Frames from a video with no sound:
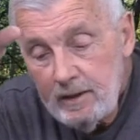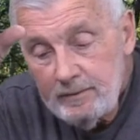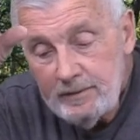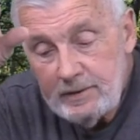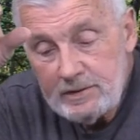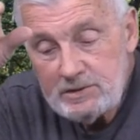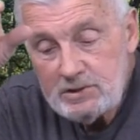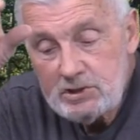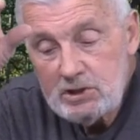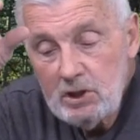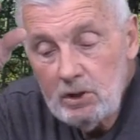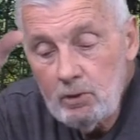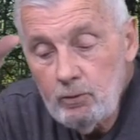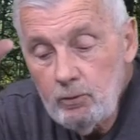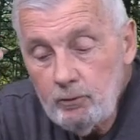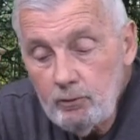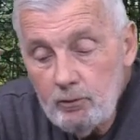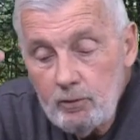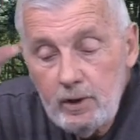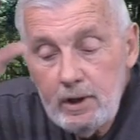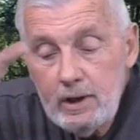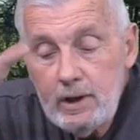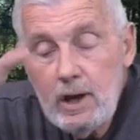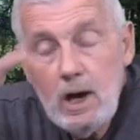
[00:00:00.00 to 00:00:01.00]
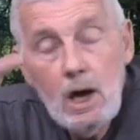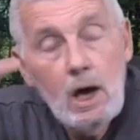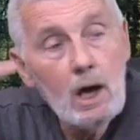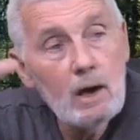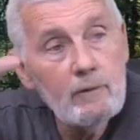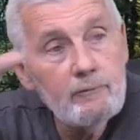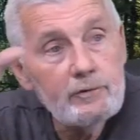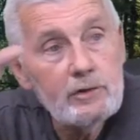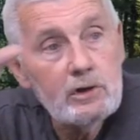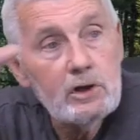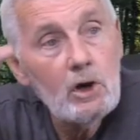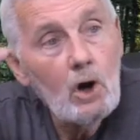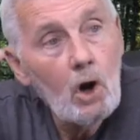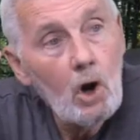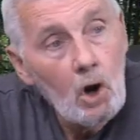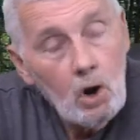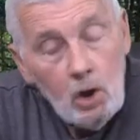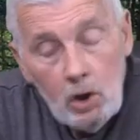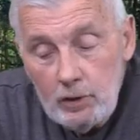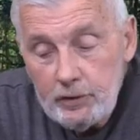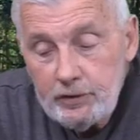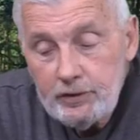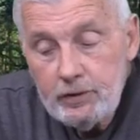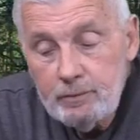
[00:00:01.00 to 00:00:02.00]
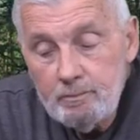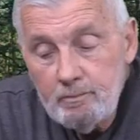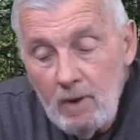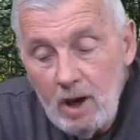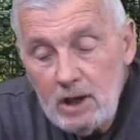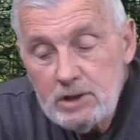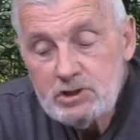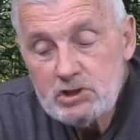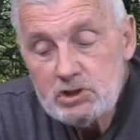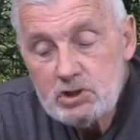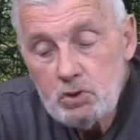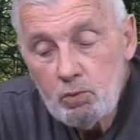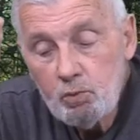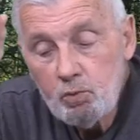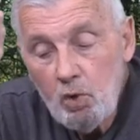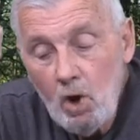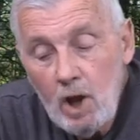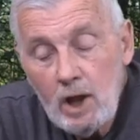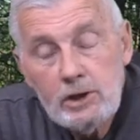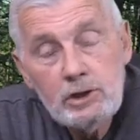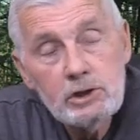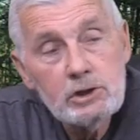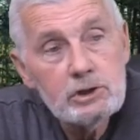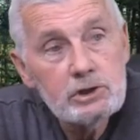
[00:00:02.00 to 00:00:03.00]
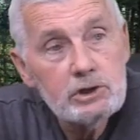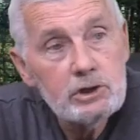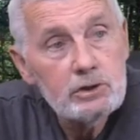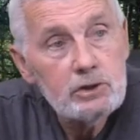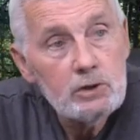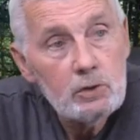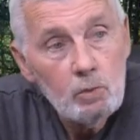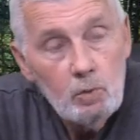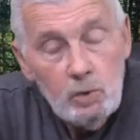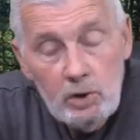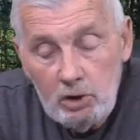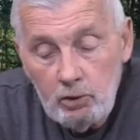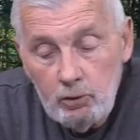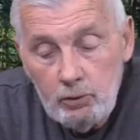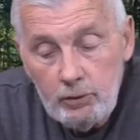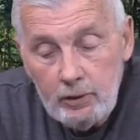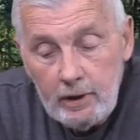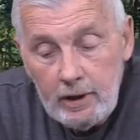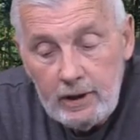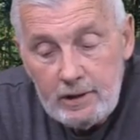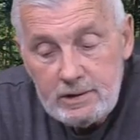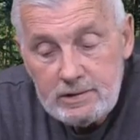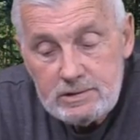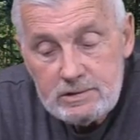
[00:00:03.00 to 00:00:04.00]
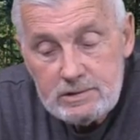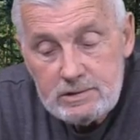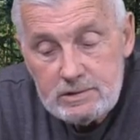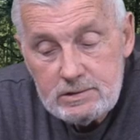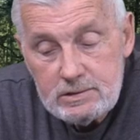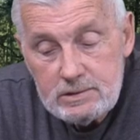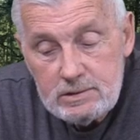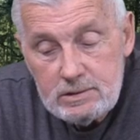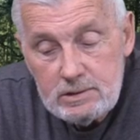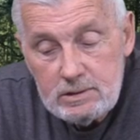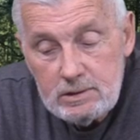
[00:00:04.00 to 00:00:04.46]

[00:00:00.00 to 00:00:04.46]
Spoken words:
the children of the earth must run to the wilderness.